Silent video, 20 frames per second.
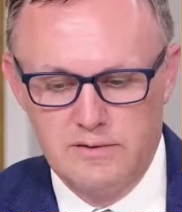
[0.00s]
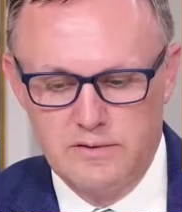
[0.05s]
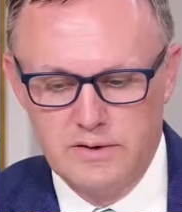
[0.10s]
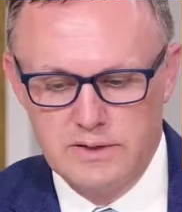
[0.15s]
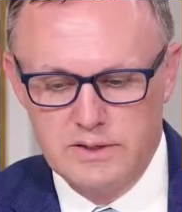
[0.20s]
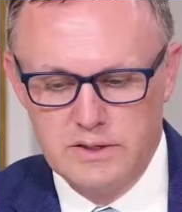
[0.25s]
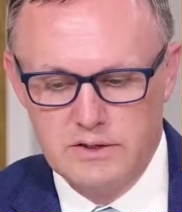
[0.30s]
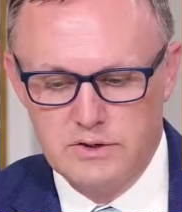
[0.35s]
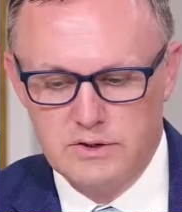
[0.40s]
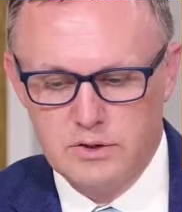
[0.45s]

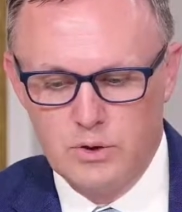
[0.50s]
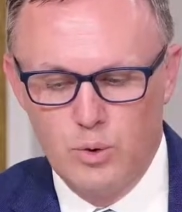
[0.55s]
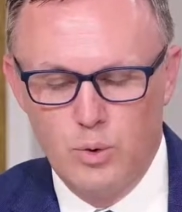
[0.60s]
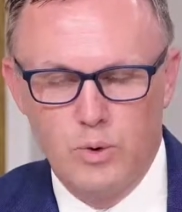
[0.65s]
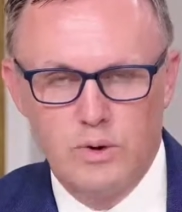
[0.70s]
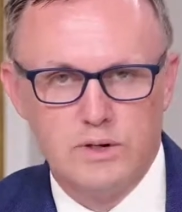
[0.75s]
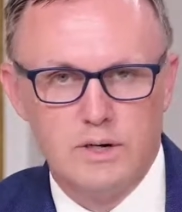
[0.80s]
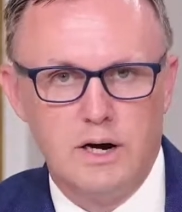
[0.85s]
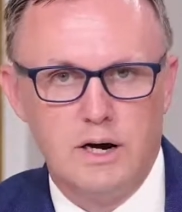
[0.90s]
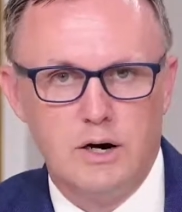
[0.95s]
visit
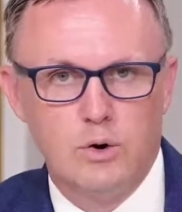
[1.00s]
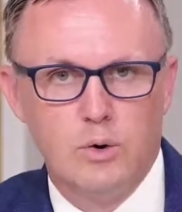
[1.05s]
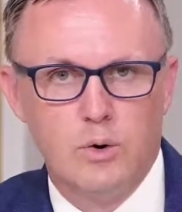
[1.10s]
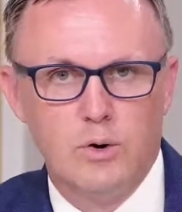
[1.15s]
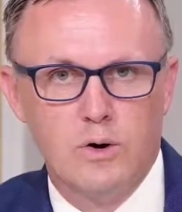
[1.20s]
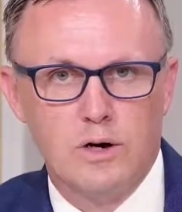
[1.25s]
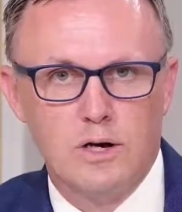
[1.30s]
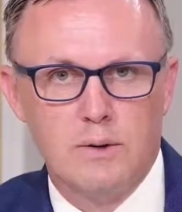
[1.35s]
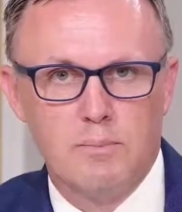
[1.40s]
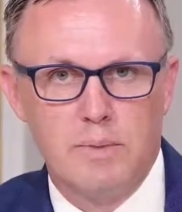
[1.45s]

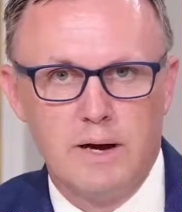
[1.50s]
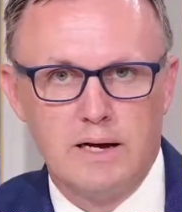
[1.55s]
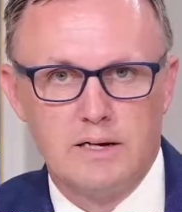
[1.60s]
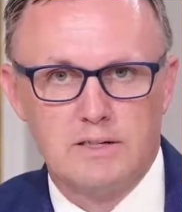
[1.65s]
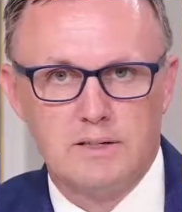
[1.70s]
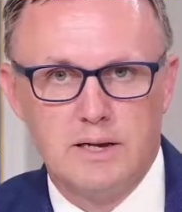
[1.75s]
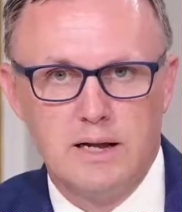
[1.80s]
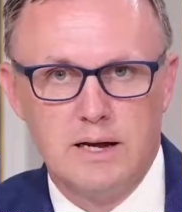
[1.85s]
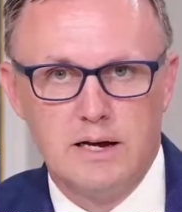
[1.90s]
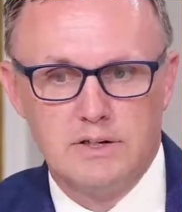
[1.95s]

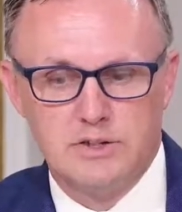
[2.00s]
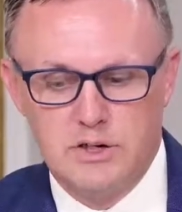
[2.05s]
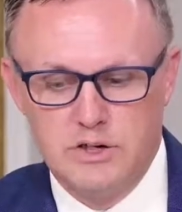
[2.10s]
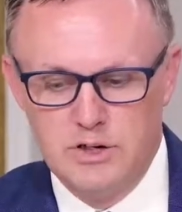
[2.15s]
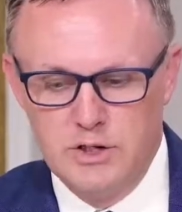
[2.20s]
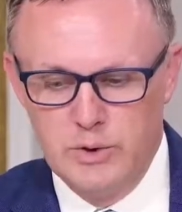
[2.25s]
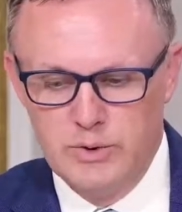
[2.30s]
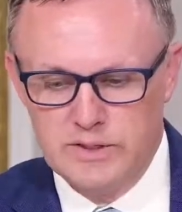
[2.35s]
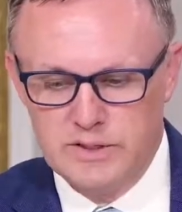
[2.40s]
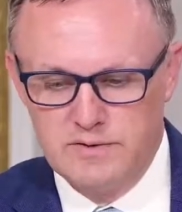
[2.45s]

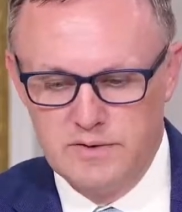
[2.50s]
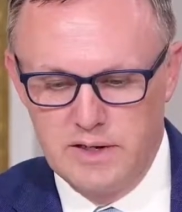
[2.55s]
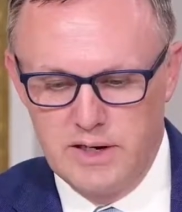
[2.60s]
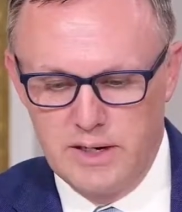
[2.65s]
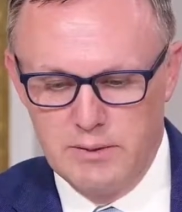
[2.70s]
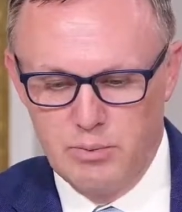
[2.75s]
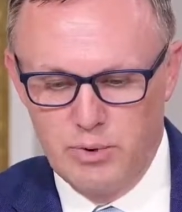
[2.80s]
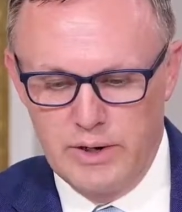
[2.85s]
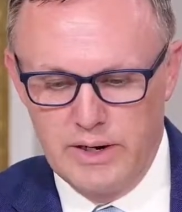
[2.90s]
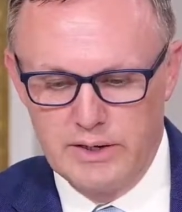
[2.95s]

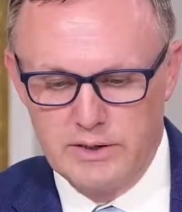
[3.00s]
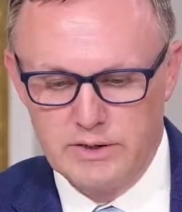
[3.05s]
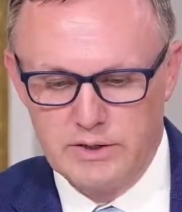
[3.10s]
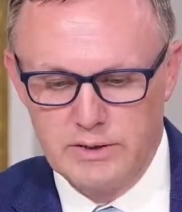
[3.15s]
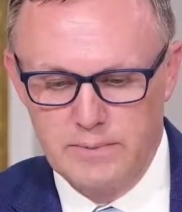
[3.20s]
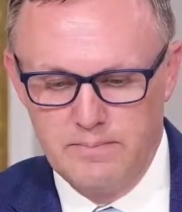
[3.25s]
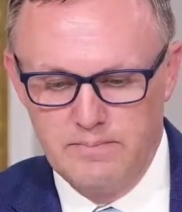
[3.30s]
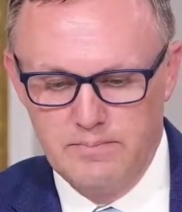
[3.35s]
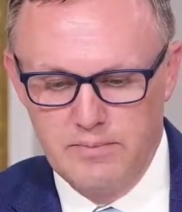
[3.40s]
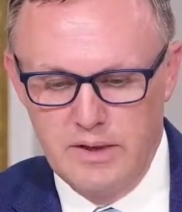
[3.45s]
score.org/USVI branch.